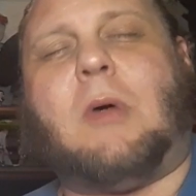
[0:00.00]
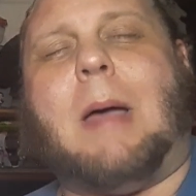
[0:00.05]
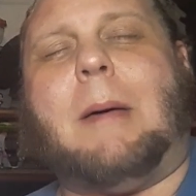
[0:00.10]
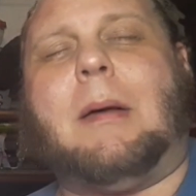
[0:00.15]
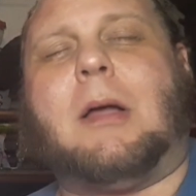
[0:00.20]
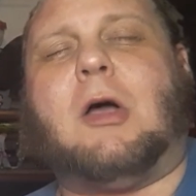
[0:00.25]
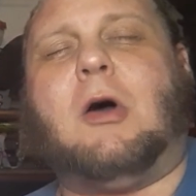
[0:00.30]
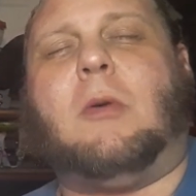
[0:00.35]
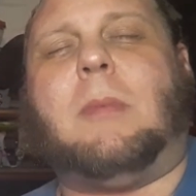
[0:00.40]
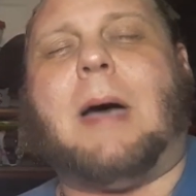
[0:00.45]

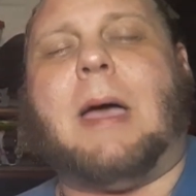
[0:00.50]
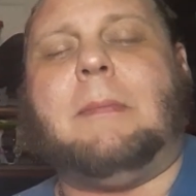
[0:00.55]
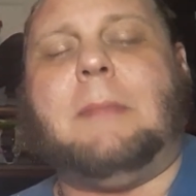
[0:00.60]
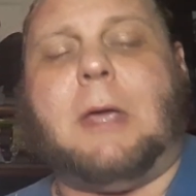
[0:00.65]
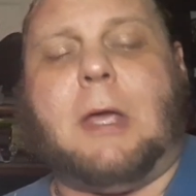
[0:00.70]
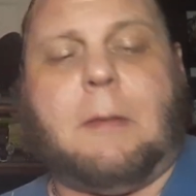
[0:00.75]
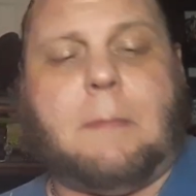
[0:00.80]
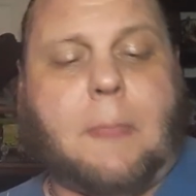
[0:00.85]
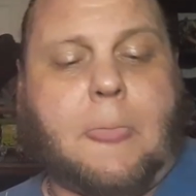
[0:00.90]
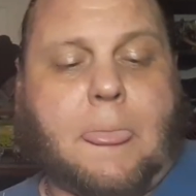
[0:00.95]
rabbit go by me.
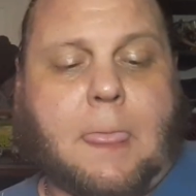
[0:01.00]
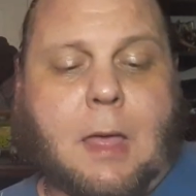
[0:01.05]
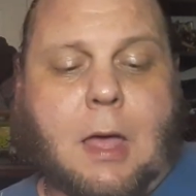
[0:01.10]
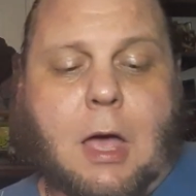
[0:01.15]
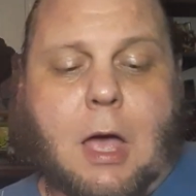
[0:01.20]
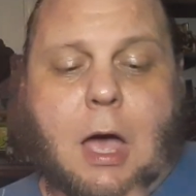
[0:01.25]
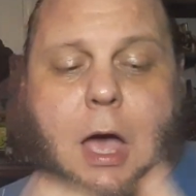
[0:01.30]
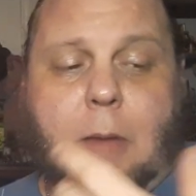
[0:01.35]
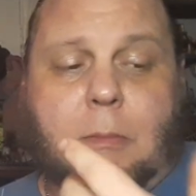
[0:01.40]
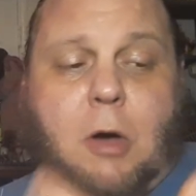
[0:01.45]

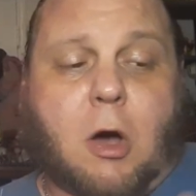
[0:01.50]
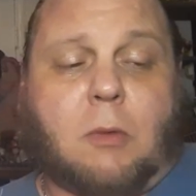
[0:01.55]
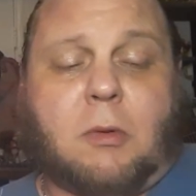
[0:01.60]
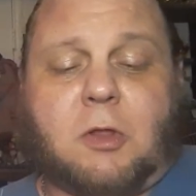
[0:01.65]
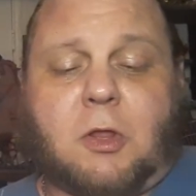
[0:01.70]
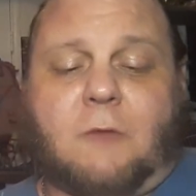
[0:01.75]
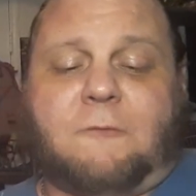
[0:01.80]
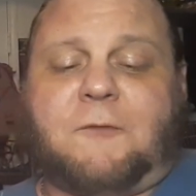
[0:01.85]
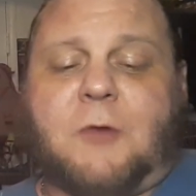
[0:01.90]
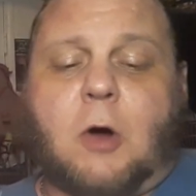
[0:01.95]
I'm
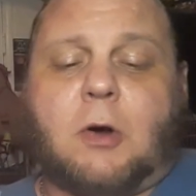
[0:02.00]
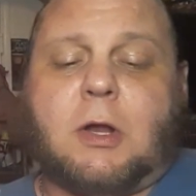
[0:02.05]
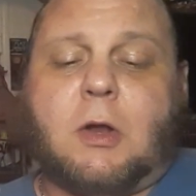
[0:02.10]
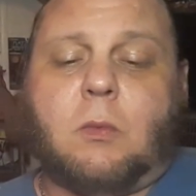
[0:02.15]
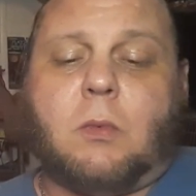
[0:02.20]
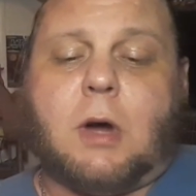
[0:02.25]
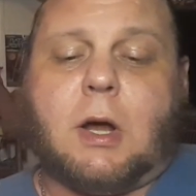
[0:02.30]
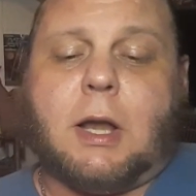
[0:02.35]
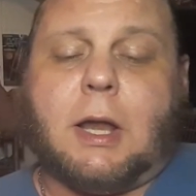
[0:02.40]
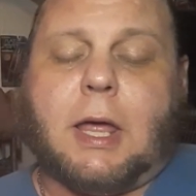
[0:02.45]
holding the phone in
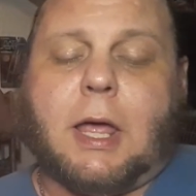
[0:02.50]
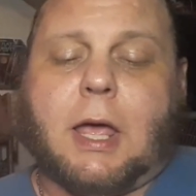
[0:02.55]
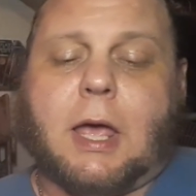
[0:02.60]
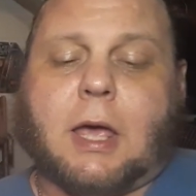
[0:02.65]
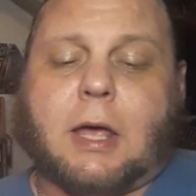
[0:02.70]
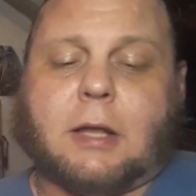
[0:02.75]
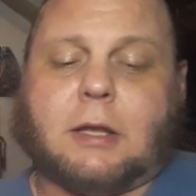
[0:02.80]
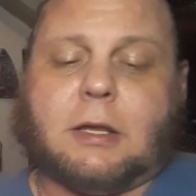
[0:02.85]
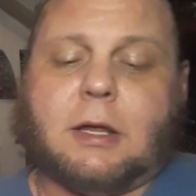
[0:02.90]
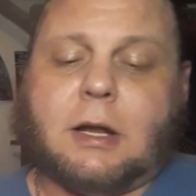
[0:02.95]
one
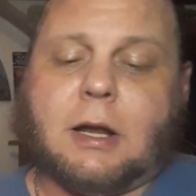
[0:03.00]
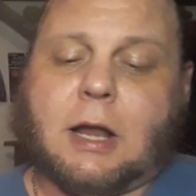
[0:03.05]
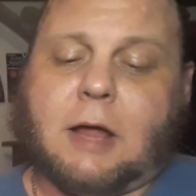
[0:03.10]
hand.